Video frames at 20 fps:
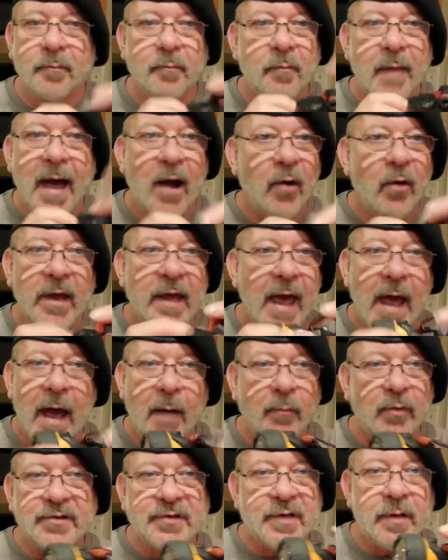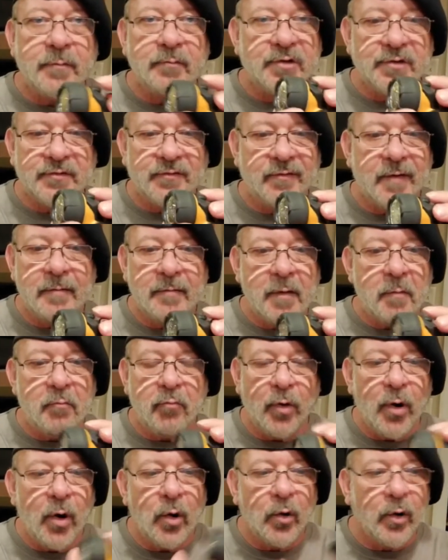battery cap or something just finally
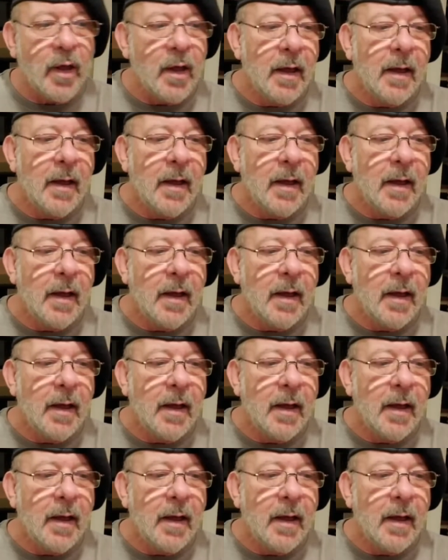broke.